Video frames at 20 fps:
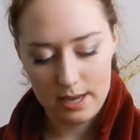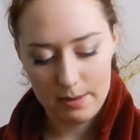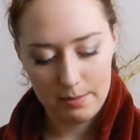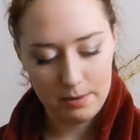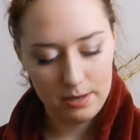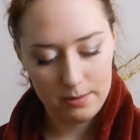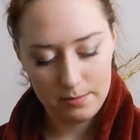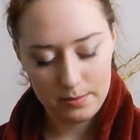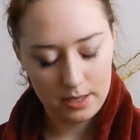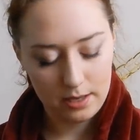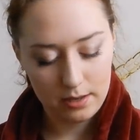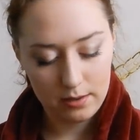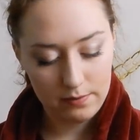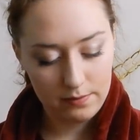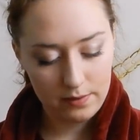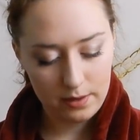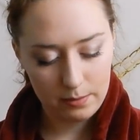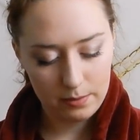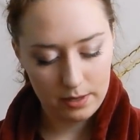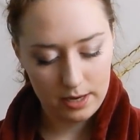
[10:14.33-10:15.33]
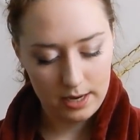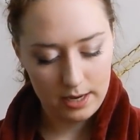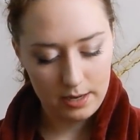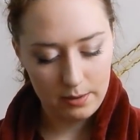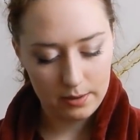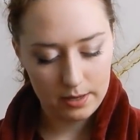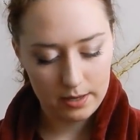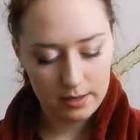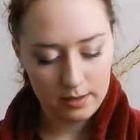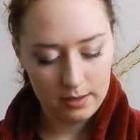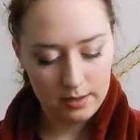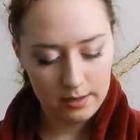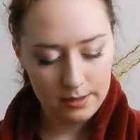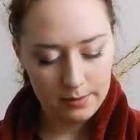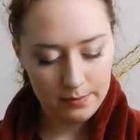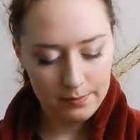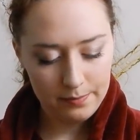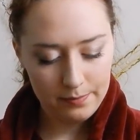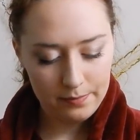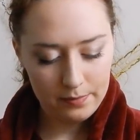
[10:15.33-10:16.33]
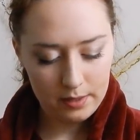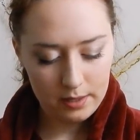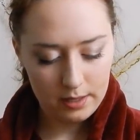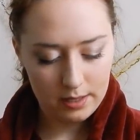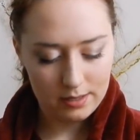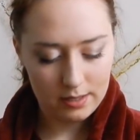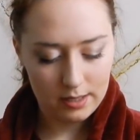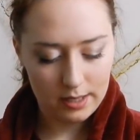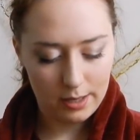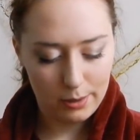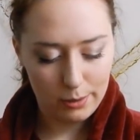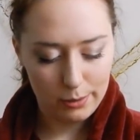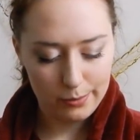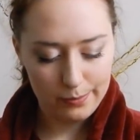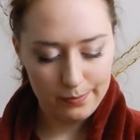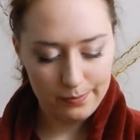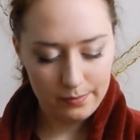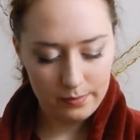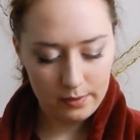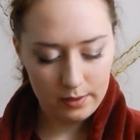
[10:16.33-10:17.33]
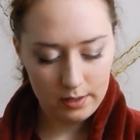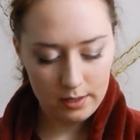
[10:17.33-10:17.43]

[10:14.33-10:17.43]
Debenhams and couldn't find one anywhere. I was like, oh.